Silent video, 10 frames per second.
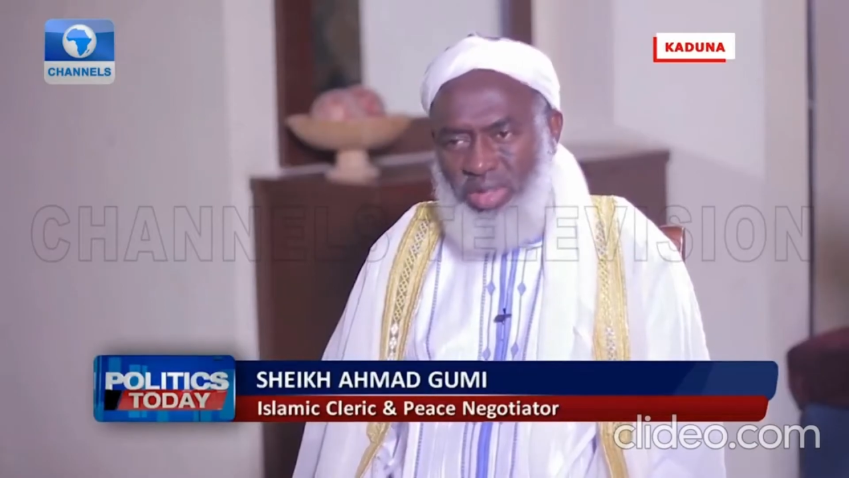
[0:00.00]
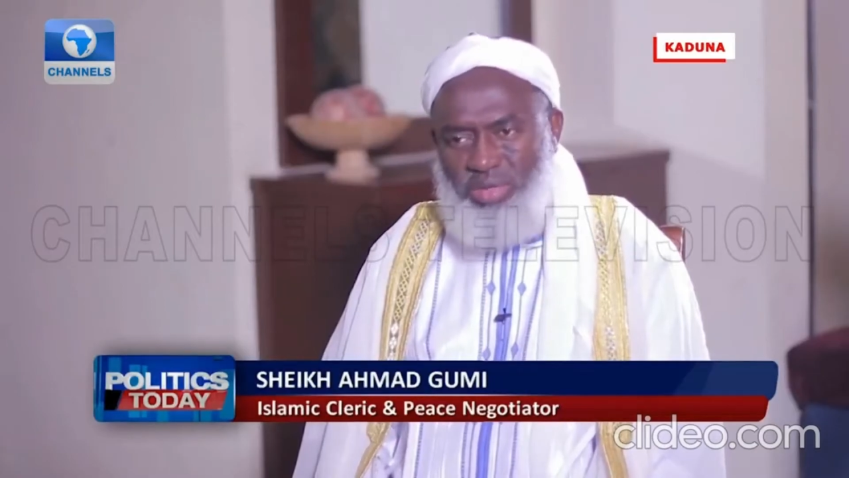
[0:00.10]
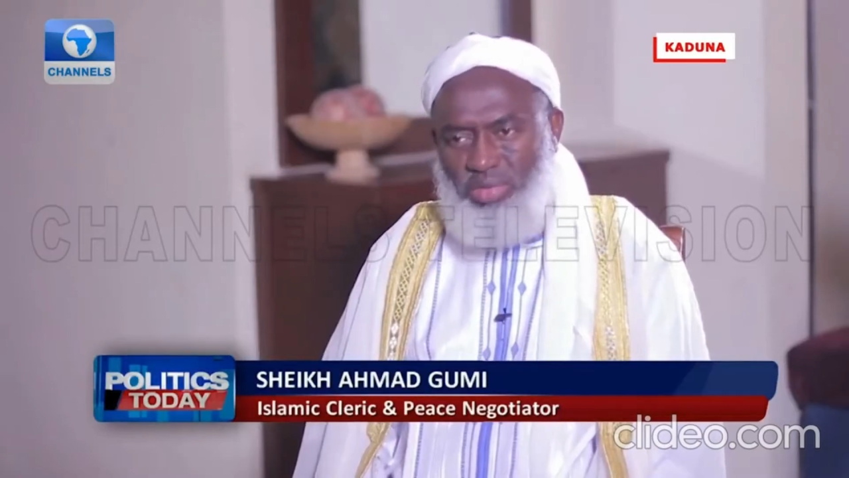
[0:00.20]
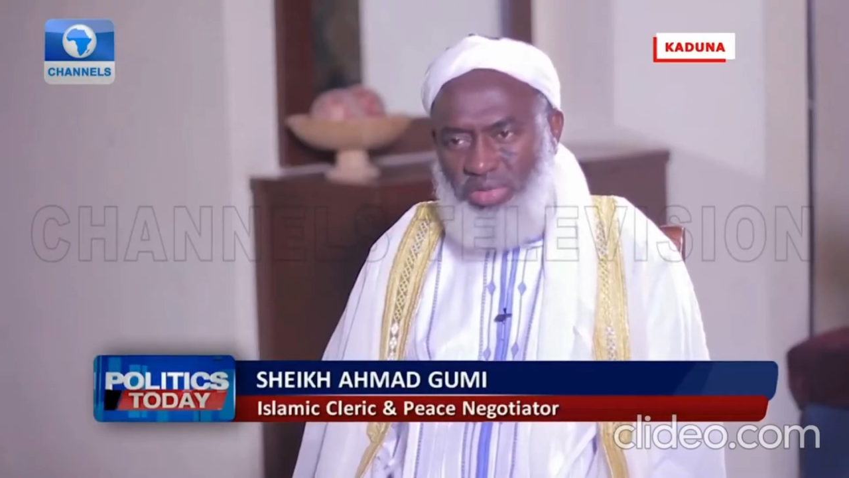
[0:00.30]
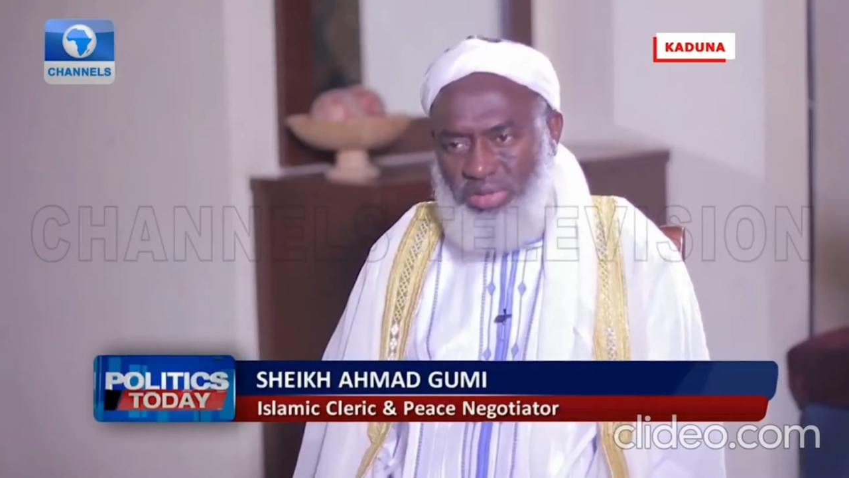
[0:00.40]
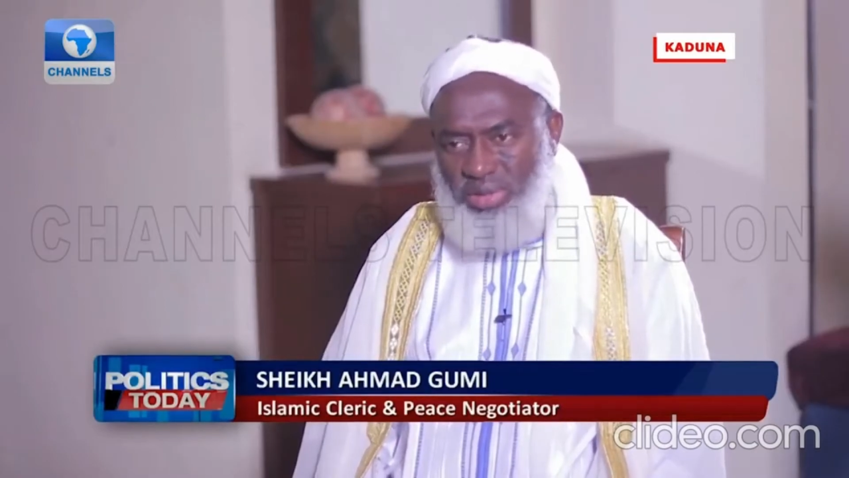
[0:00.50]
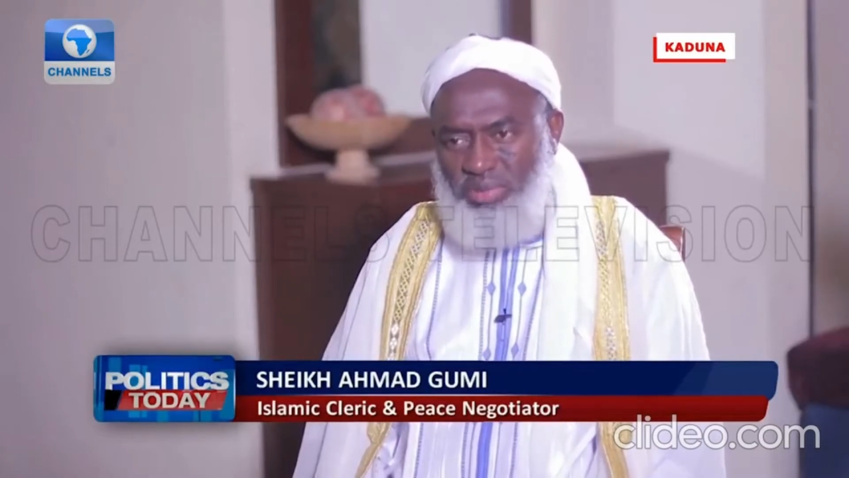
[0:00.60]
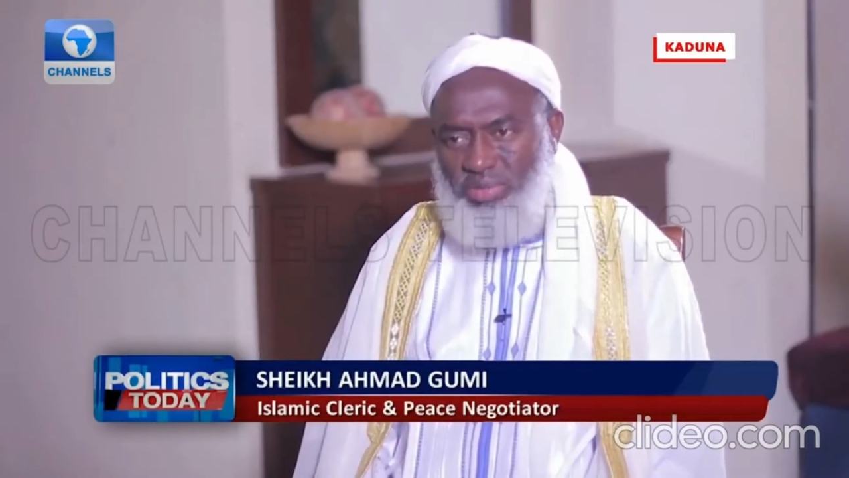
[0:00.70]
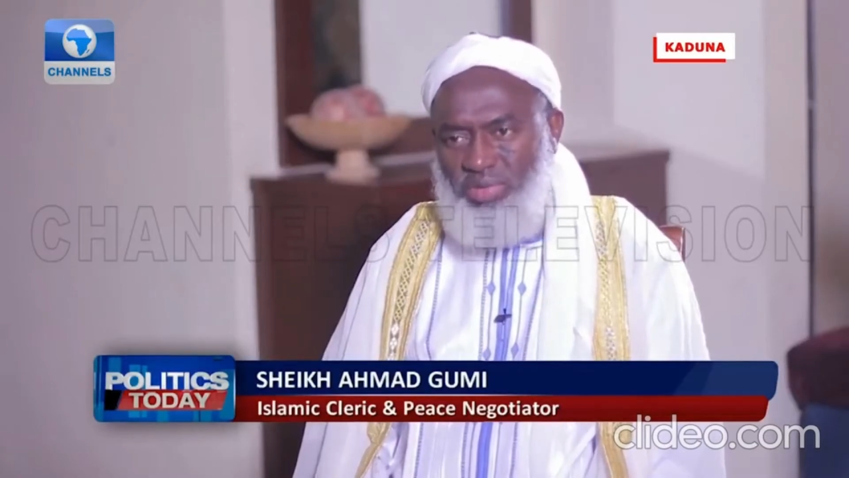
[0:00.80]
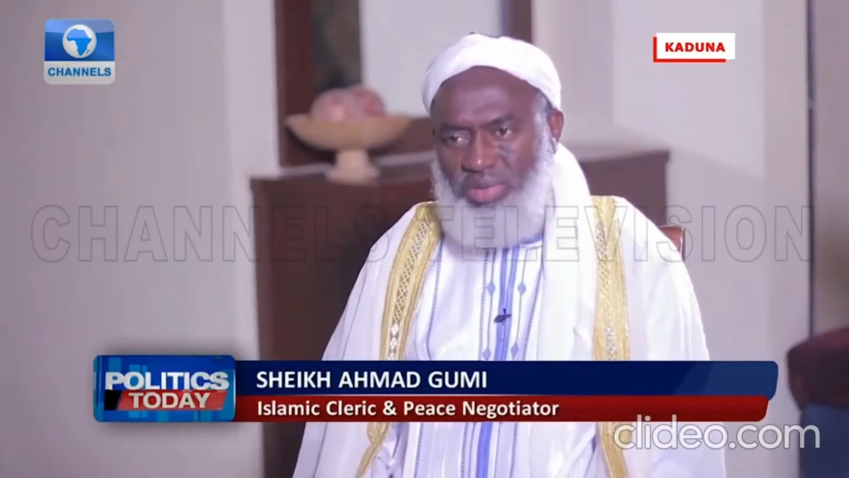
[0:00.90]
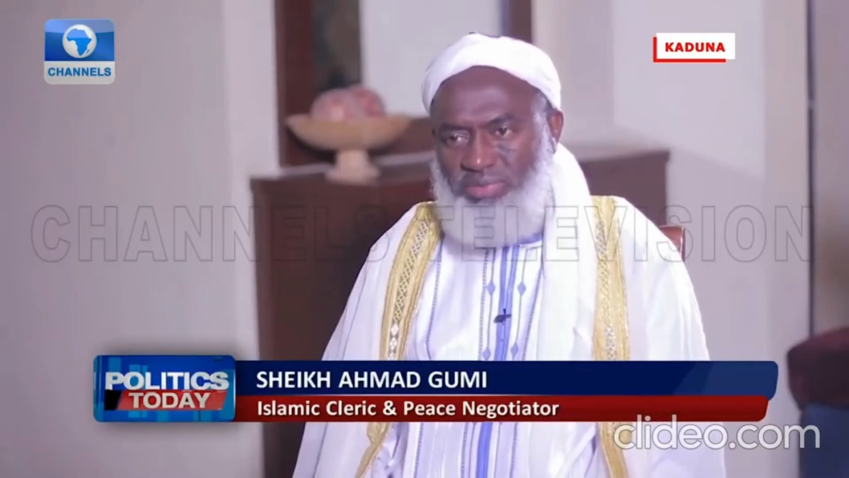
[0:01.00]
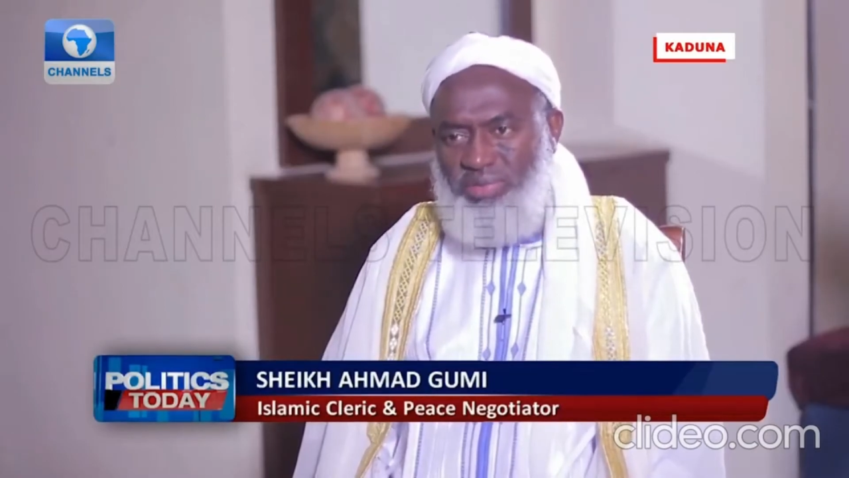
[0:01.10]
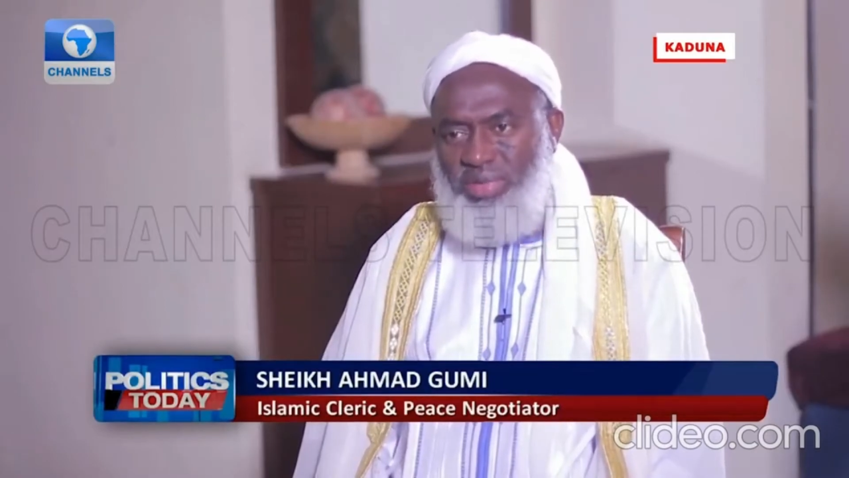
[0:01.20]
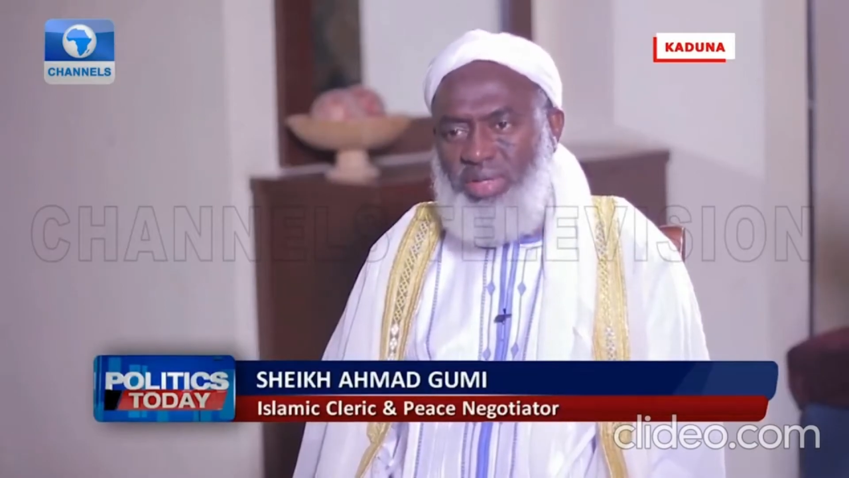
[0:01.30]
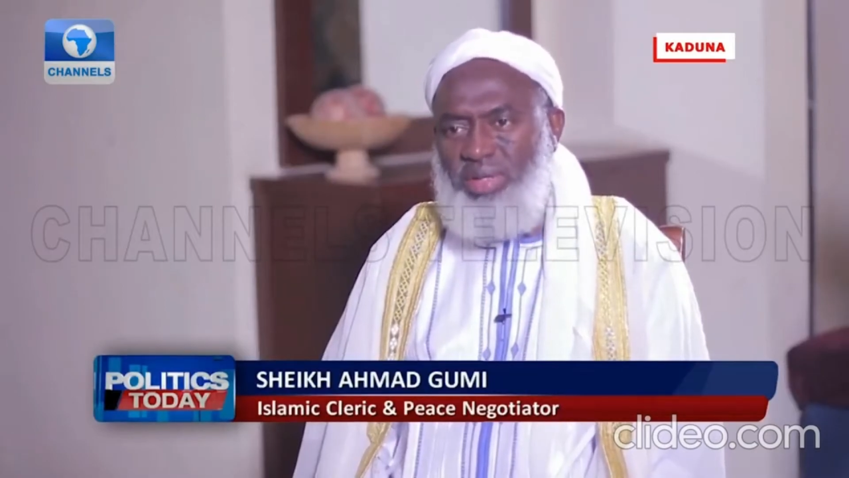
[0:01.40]
admonish them to
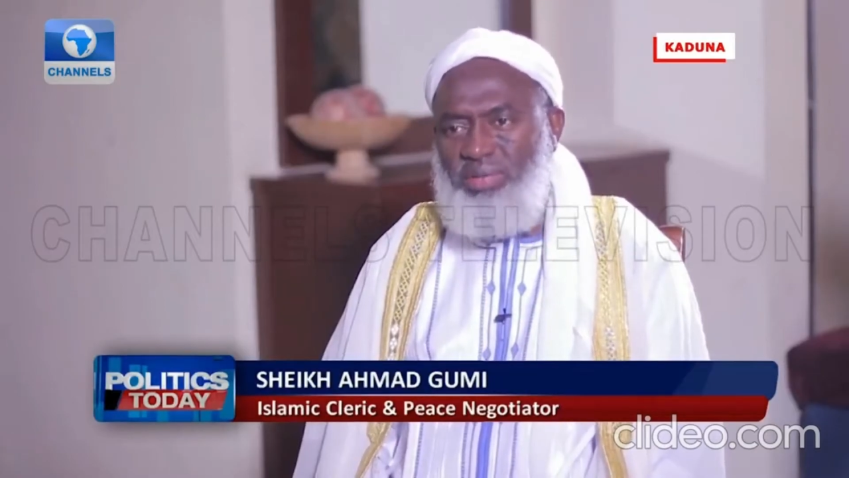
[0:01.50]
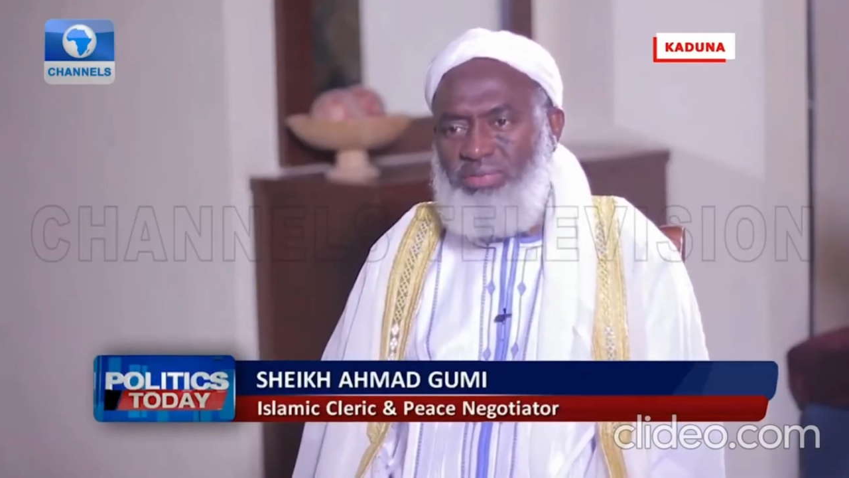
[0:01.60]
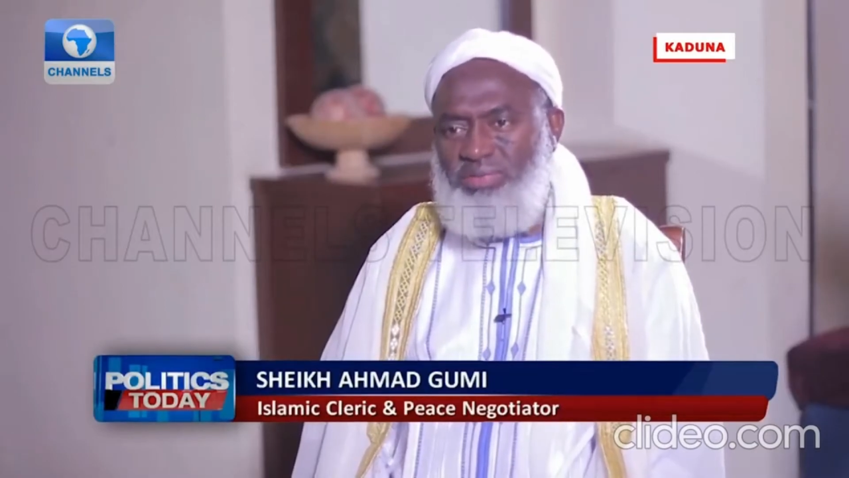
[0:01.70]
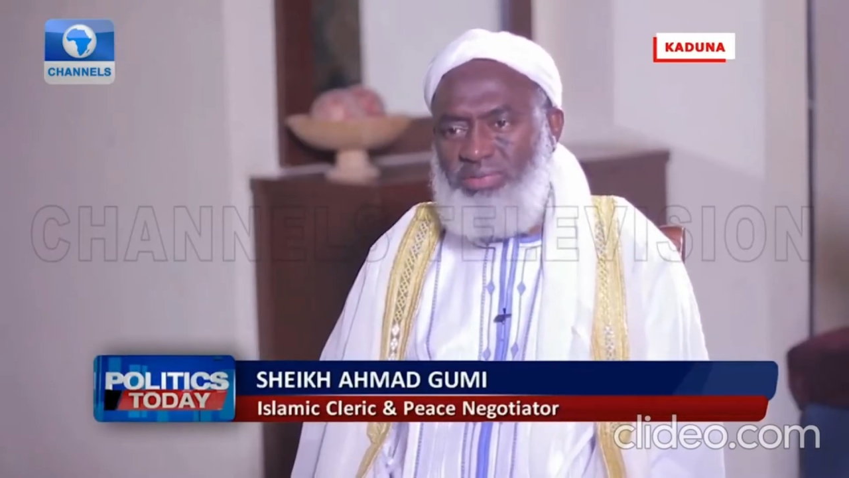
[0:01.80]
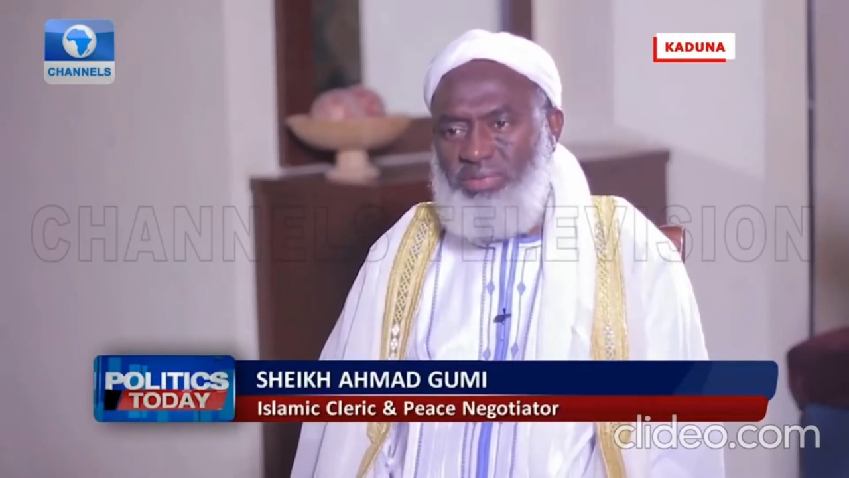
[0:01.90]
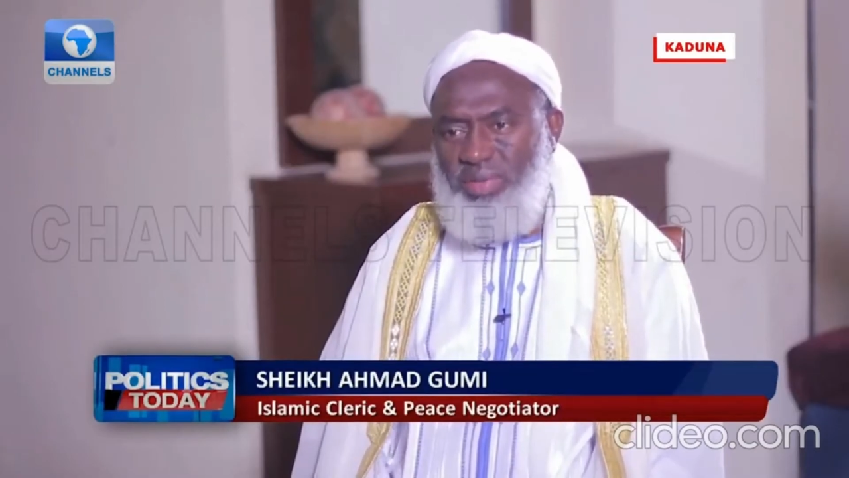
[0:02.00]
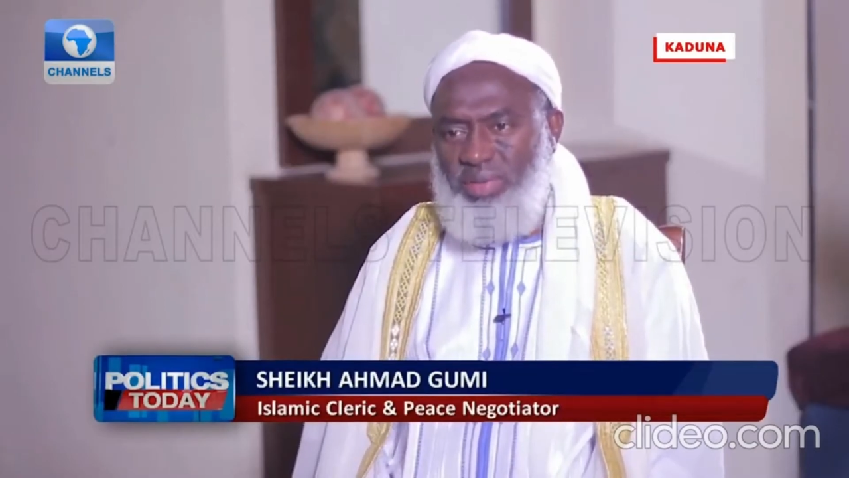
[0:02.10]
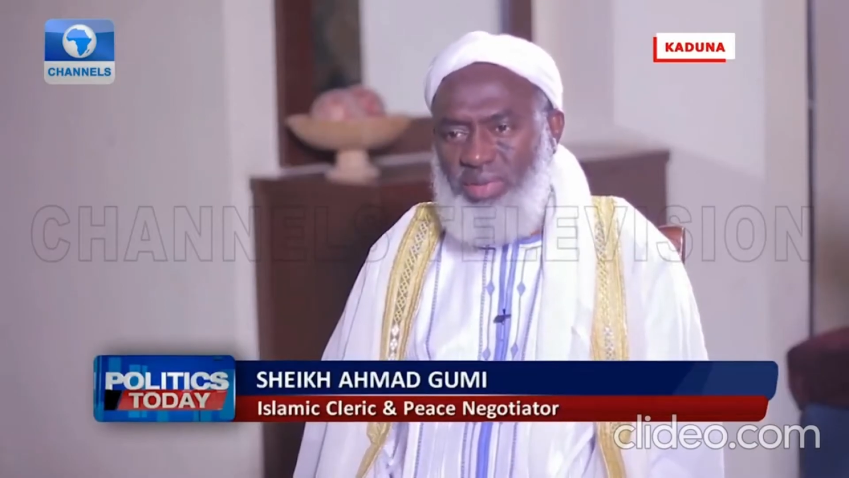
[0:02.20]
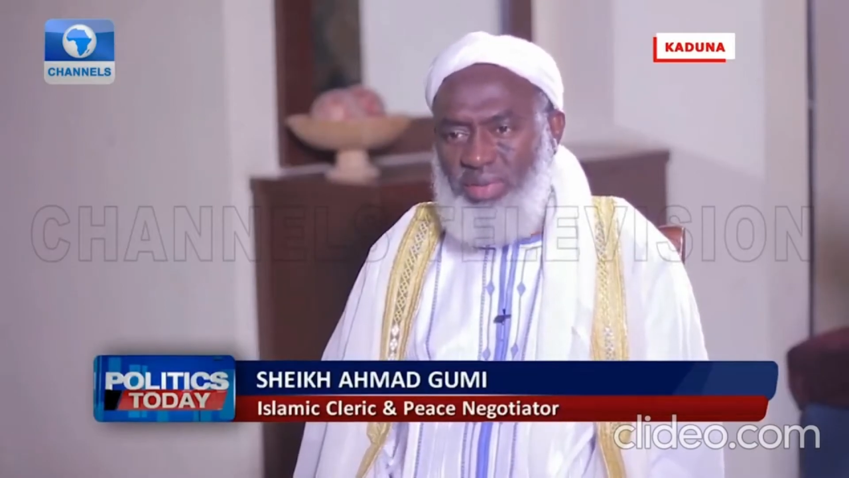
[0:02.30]
leave this kind of